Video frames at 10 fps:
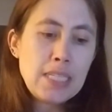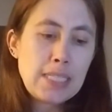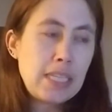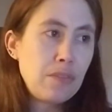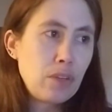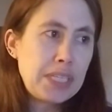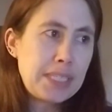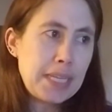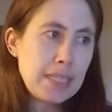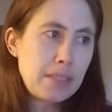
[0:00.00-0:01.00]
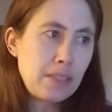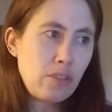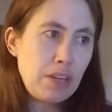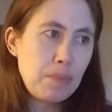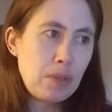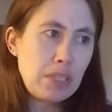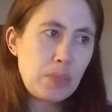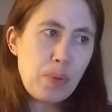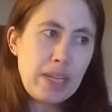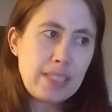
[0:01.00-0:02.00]
Savory Scents Cranberry
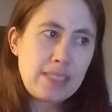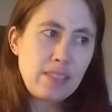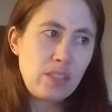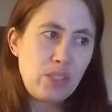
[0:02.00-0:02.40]
Spice.